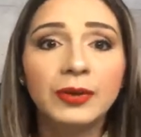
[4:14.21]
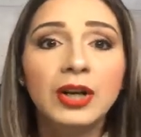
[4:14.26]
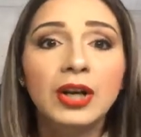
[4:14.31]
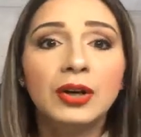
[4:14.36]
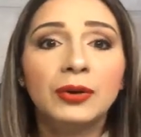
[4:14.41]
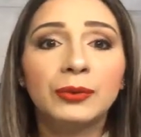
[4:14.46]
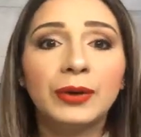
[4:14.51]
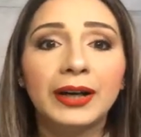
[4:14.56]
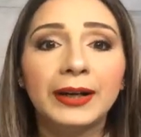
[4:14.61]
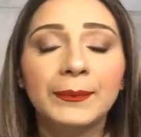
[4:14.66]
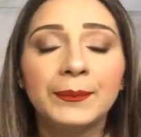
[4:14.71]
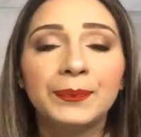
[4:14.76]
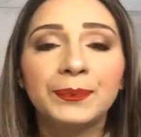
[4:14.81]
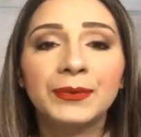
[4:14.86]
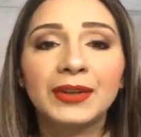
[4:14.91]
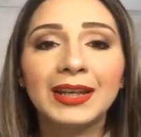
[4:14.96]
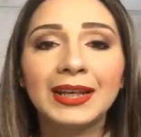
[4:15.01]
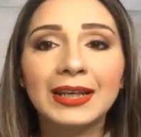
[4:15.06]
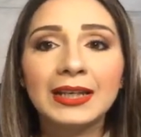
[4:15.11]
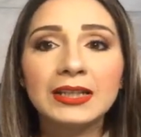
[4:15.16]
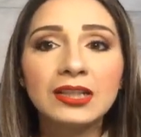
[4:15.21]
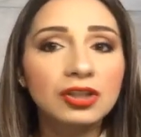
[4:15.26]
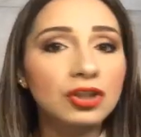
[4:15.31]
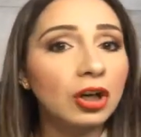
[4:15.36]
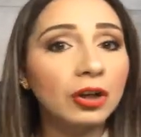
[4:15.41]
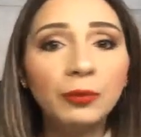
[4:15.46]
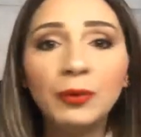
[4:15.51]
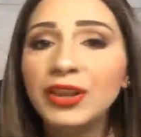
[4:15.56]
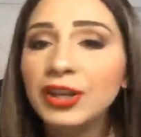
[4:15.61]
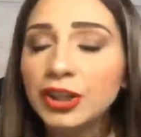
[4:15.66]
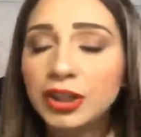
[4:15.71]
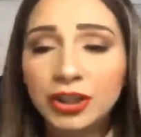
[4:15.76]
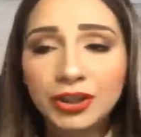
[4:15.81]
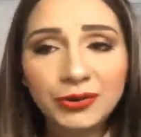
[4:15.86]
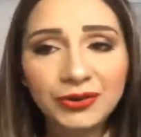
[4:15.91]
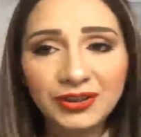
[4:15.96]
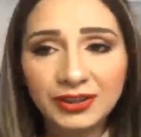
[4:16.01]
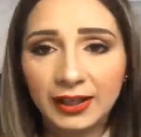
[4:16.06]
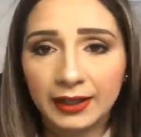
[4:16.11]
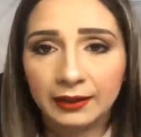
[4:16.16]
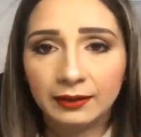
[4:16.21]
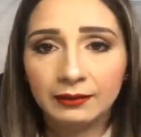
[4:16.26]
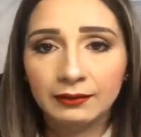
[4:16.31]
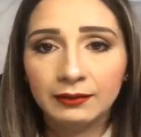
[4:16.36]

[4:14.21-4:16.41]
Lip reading: right, is start with a cue set.